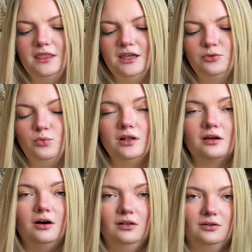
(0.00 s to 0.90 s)
in one
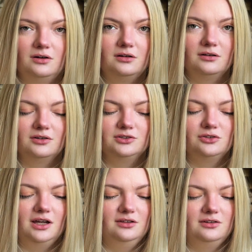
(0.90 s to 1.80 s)
color
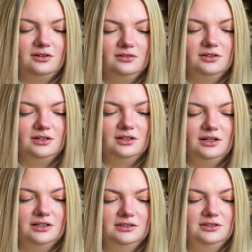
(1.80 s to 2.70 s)
together
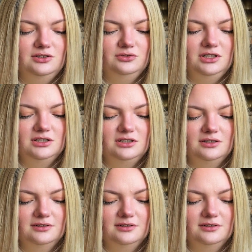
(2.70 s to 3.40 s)
that you need,